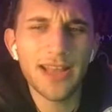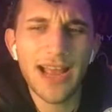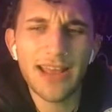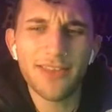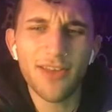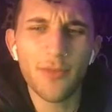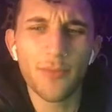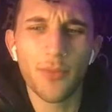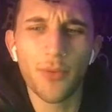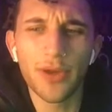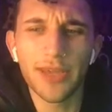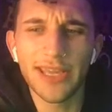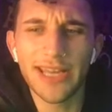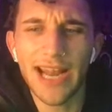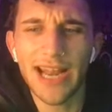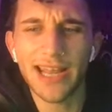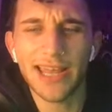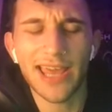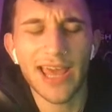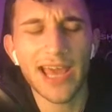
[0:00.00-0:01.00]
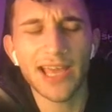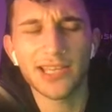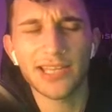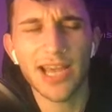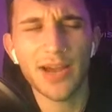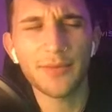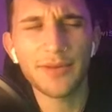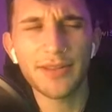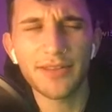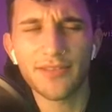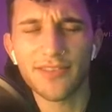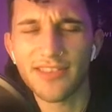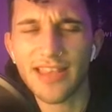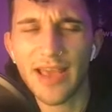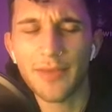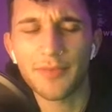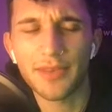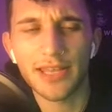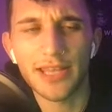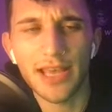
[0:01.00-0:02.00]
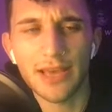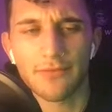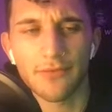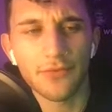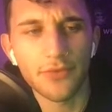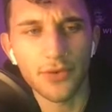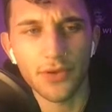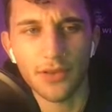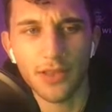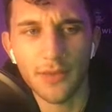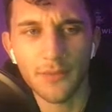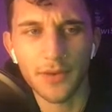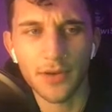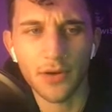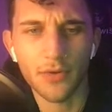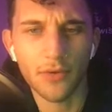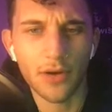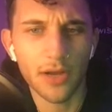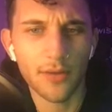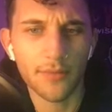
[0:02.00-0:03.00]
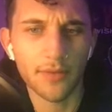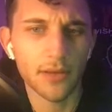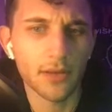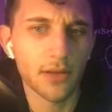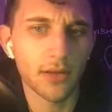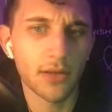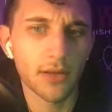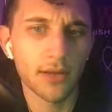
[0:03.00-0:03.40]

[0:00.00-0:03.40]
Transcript: I saw Boykin had a catch. How many snaps did he have? If you can let me know, Robbie.